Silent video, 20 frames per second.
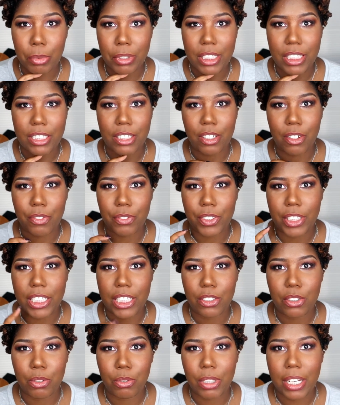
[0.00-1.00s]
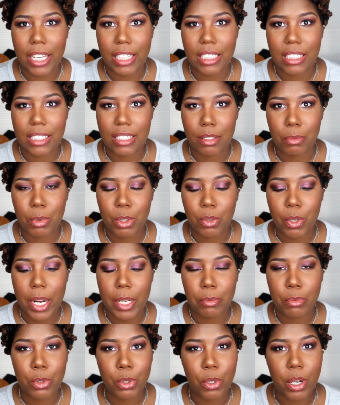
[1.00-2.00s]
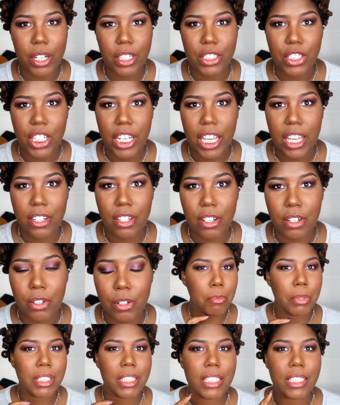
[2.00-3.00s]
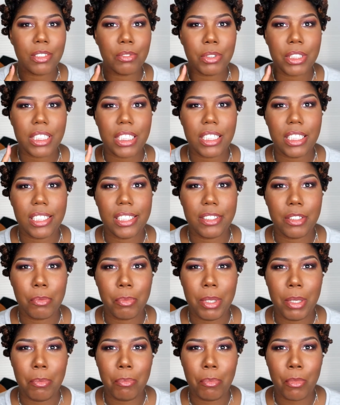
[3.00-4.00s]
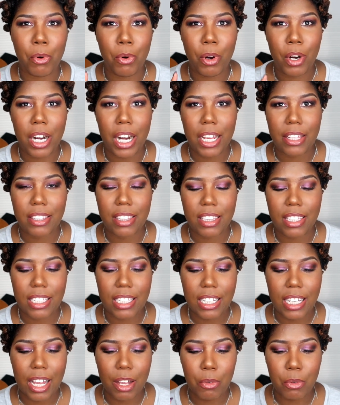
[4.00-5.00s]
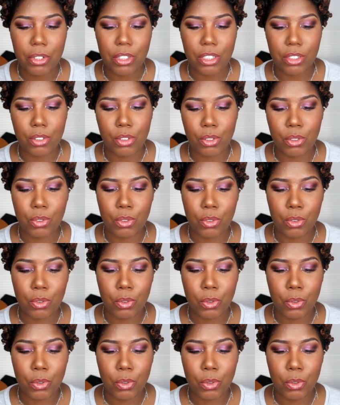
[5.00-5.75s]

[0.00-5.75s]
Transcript: Please don't forget to like and subscribe to our channel. I'll play with it a little bit more. I think I want to do